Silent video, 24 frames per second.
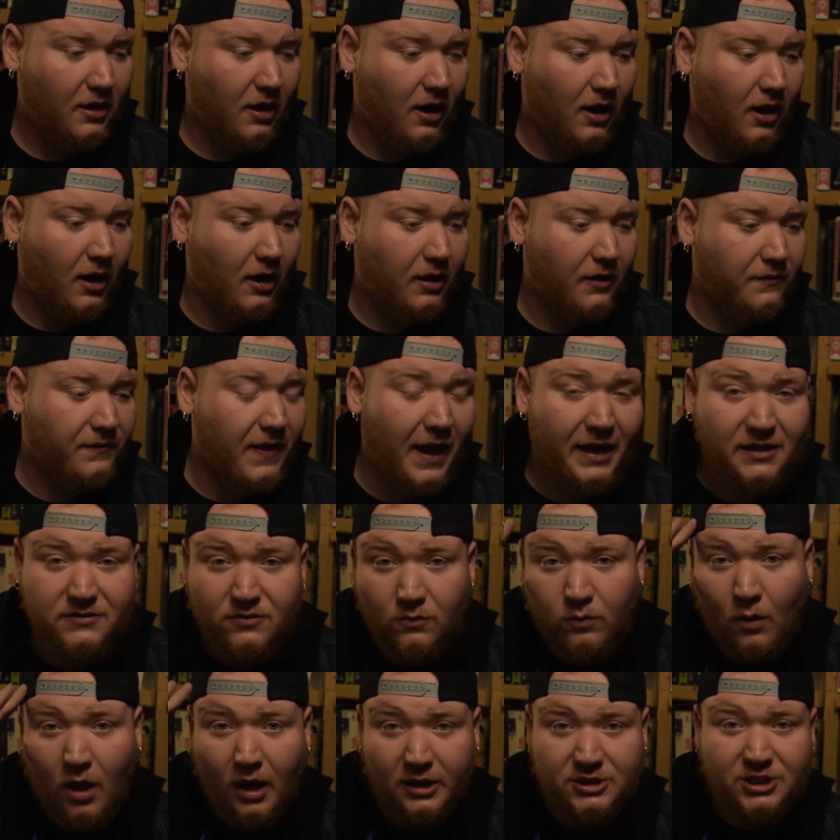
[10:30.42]
uh, thanks
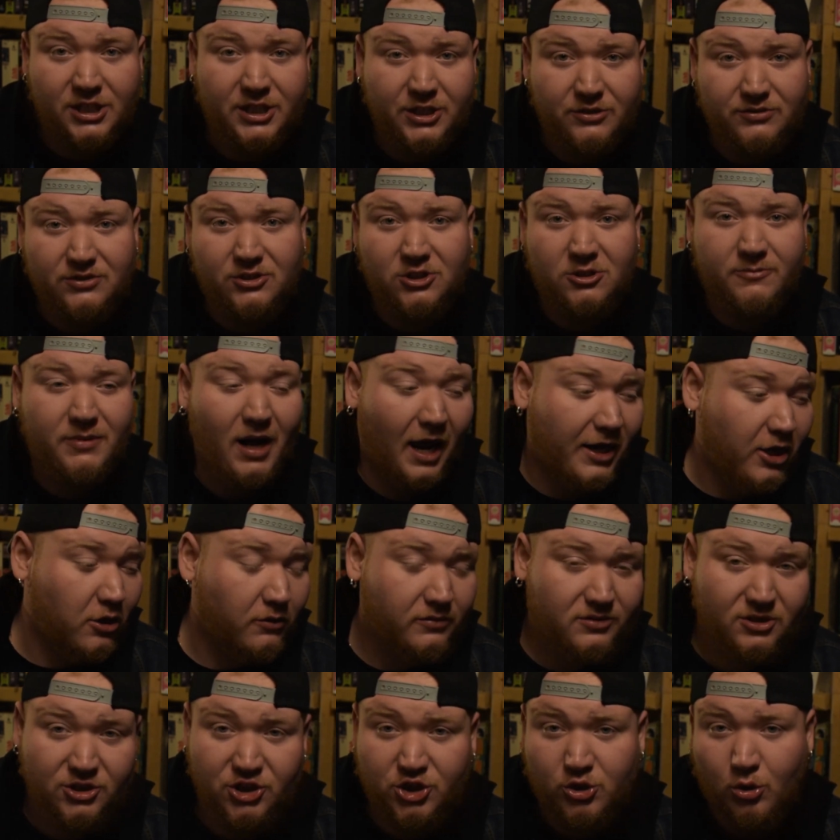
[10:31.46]
for watching YouTube. I know it
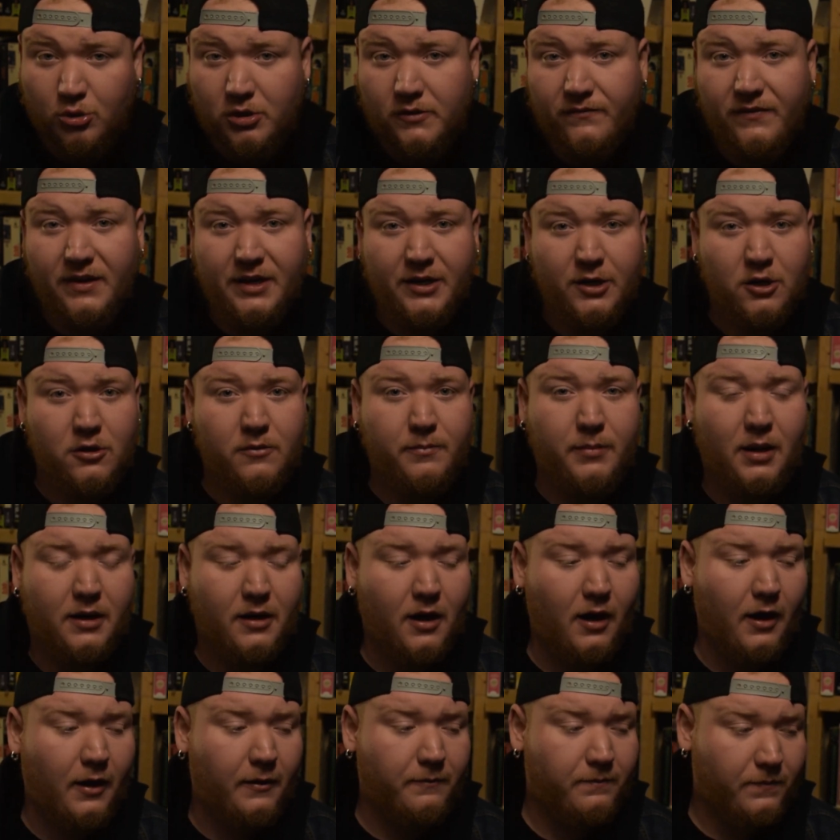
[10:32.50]
was a shorter video, but
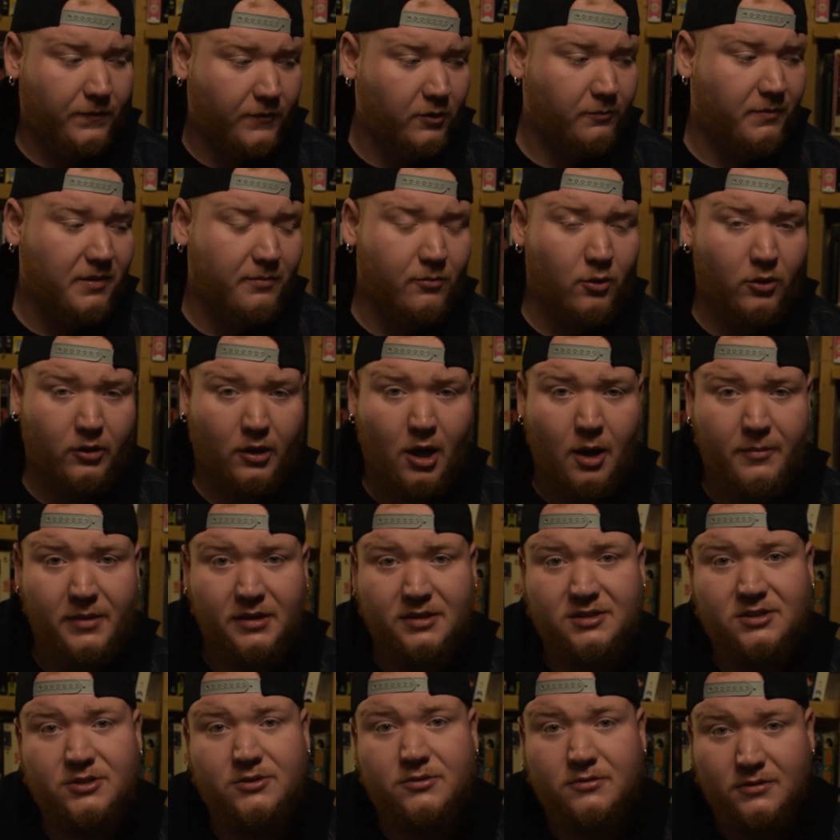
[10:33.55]
uh, there'll be more
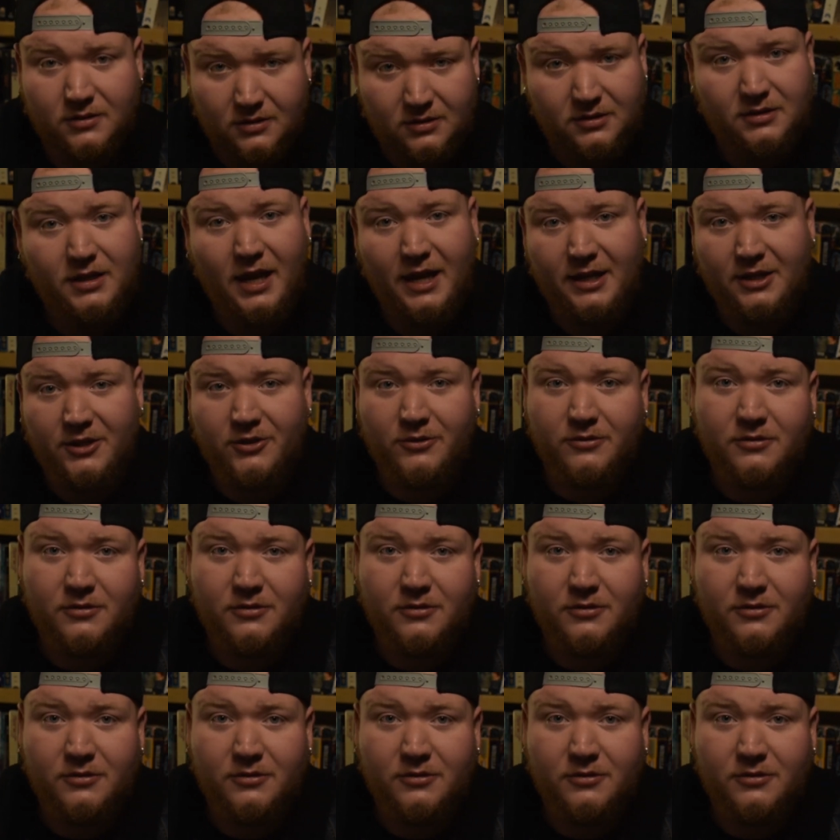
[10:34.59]
coming soon. Thank